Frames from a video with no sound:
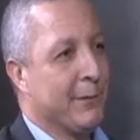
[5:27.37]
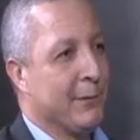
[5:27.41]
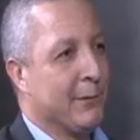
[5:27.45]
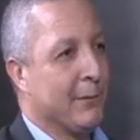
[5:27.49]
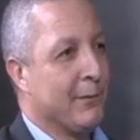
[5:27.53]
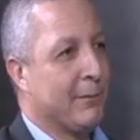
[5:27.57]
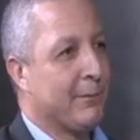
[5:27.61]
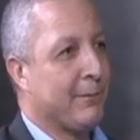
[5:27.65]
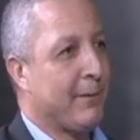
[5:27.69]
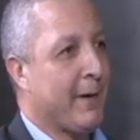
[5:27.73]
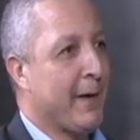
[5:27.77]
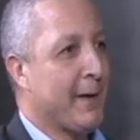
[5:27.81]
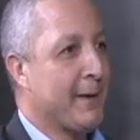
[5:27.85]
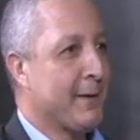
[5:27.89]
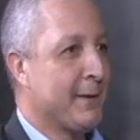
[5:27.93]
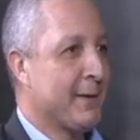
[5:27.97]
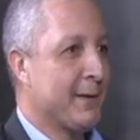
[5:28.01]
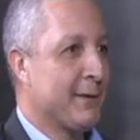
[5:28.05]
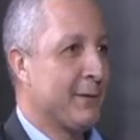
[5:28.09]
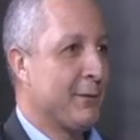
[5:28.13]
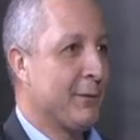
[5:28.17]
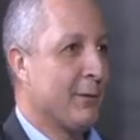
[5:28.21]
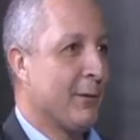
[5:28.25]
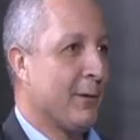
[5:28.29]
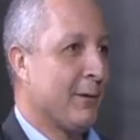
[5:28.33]
you'll find
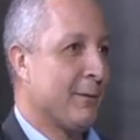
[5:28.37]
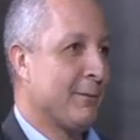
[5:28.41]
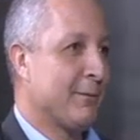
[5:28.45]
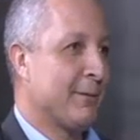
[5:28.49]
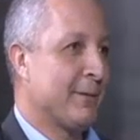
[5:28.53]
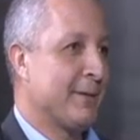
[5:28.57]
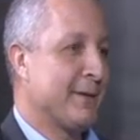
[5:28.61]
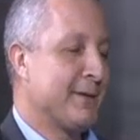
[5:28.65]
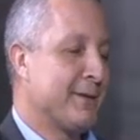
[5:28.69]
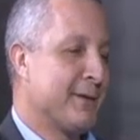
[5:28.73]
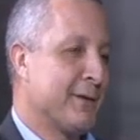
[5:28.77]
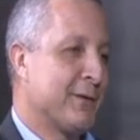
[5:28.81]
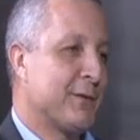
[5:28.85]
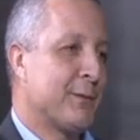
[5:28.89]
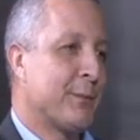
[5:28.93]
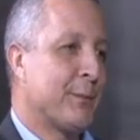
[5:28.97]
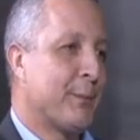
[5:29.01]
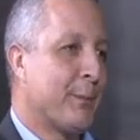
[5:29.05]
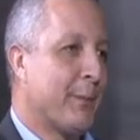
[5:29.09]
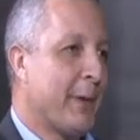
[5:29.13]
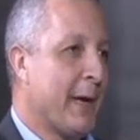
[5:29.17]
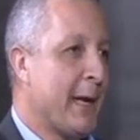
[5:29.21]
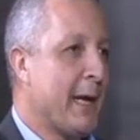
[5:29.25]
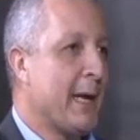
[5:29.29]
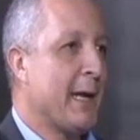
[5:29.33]
that you often
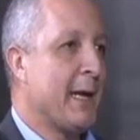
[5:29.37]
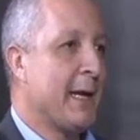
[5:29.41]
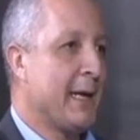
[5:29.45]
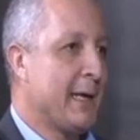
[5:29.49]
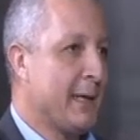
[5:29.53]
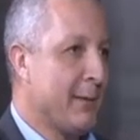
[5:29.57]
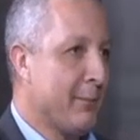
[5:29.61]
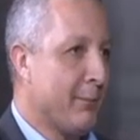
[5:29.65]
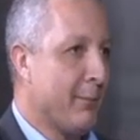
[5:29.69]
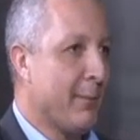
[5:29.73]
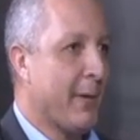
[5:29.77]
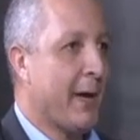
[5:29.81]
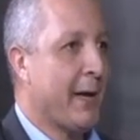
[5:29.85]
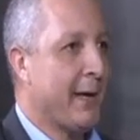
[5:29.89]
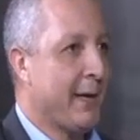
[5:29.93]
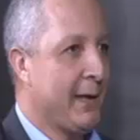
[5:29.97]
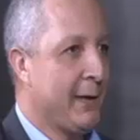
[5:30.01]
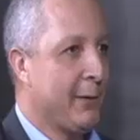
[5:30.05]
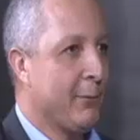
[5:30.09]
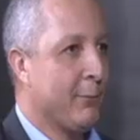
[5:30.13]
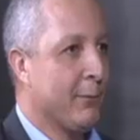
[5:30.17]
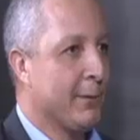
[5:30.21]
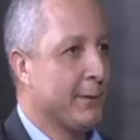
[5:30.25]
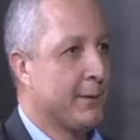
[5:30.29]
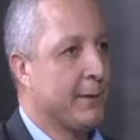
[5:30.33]
just pay in
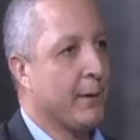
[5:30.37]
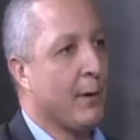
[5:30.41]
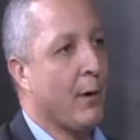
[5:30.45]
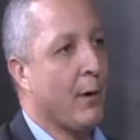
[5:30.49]
money with the